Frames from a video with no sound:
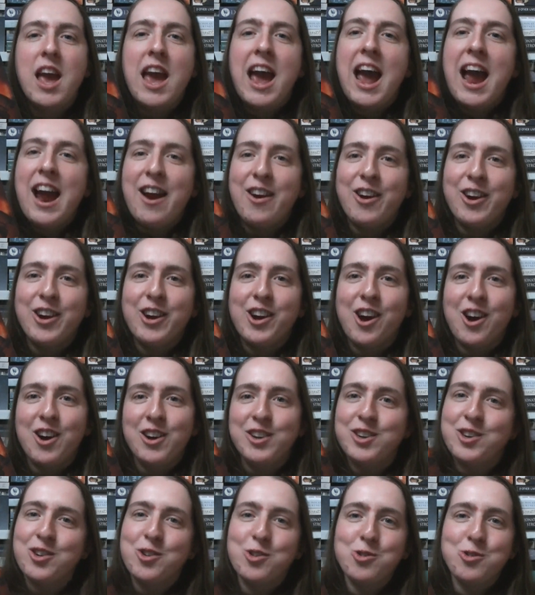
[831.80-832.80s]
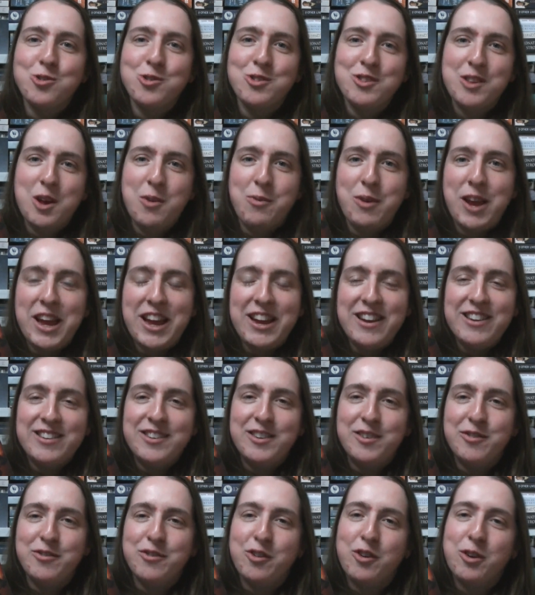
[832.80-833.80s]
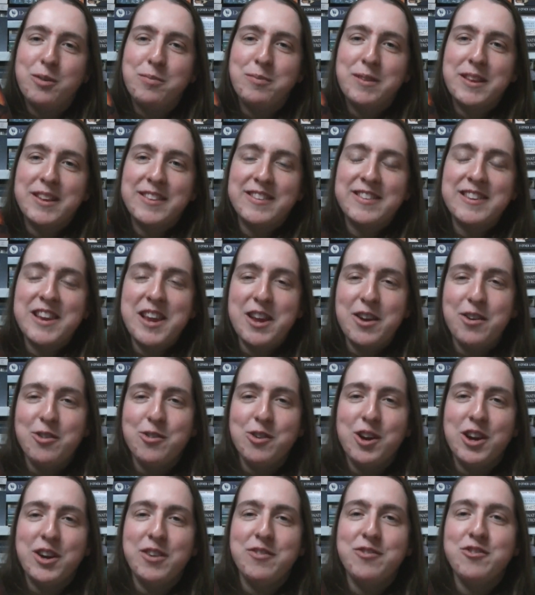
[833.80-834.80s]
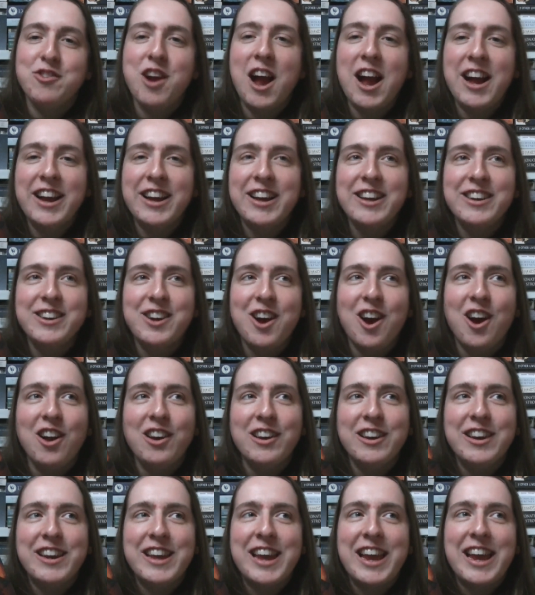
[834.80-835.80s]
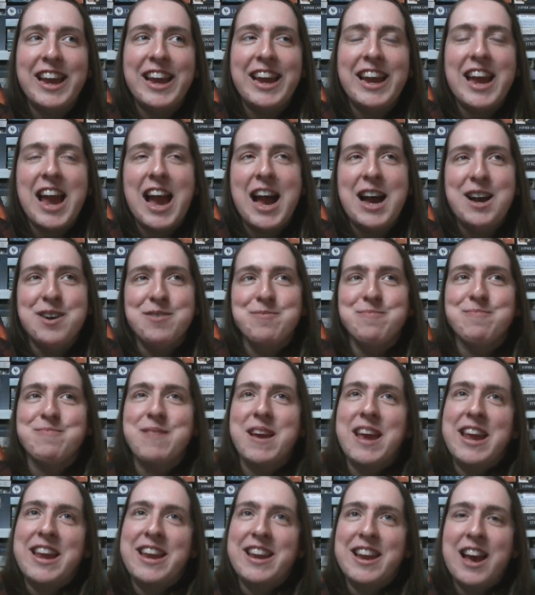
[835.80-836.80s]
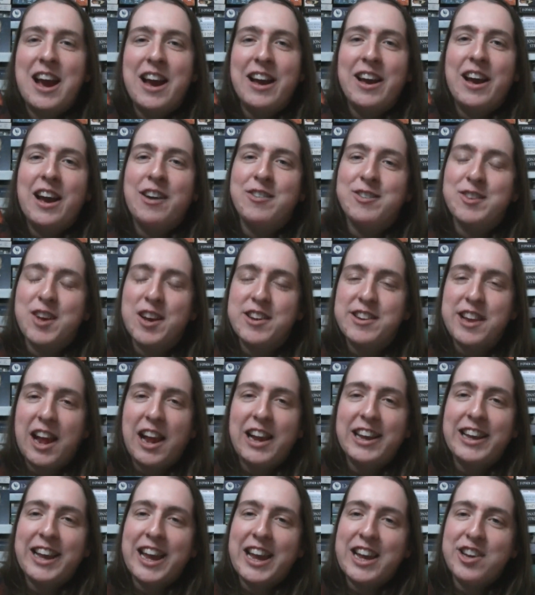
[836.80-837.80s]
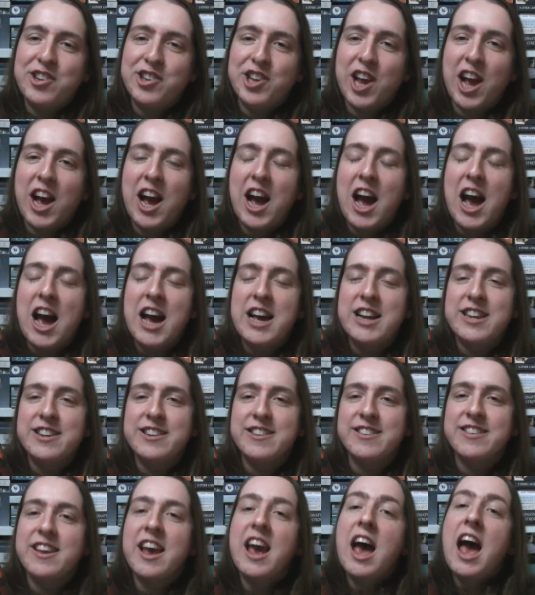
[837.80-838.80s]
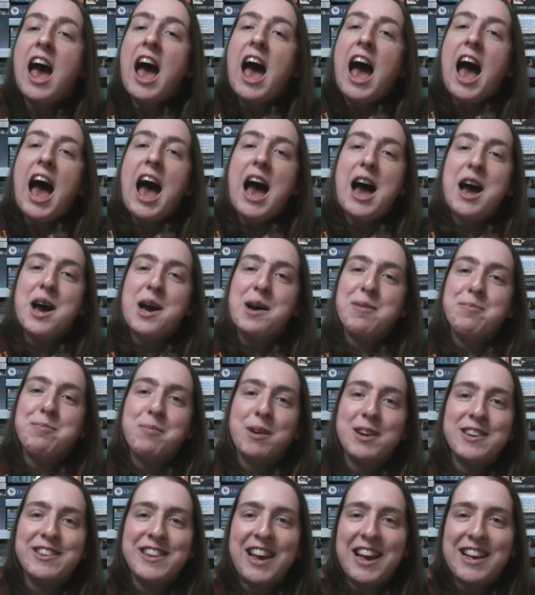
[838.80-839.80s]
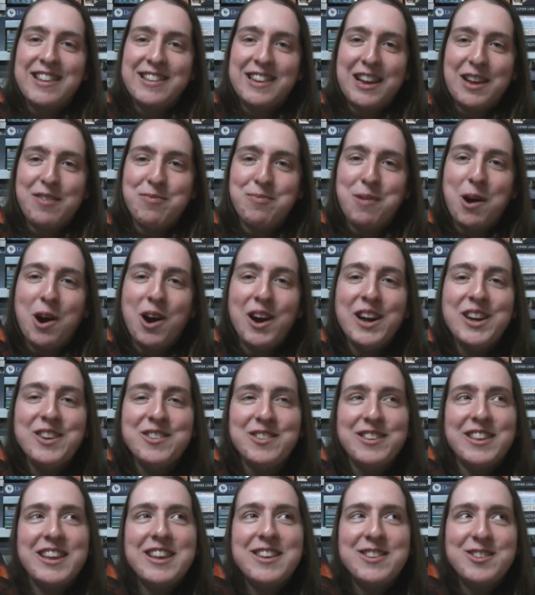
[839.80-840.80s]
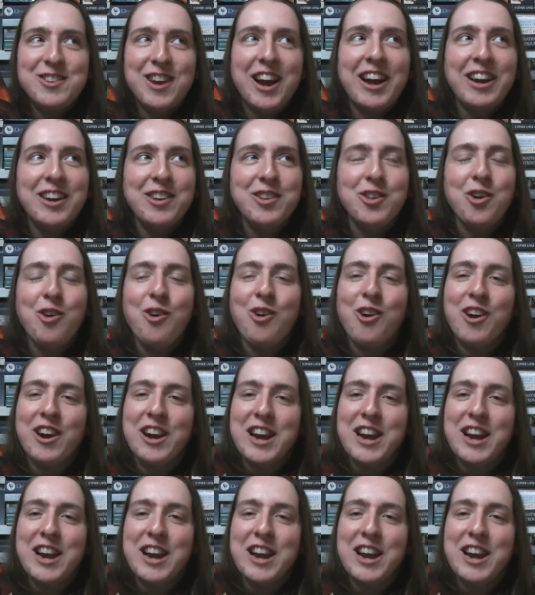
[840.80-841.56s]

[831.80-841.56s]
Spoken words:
Eragon goes away to form this new kind of dragon colony outside Allegasia, and Murta is left behind with his dragon Thorn